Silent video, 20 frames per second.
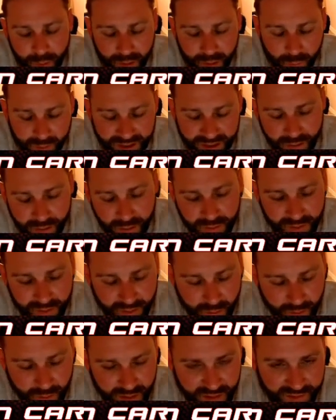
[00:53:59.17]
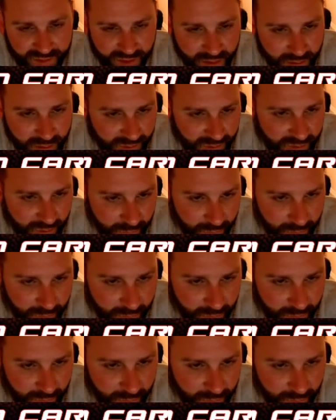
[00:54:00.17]
We don't do any sales.
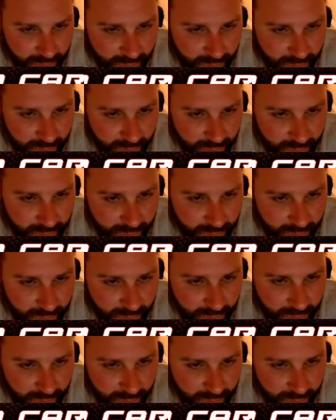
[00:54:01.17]
To be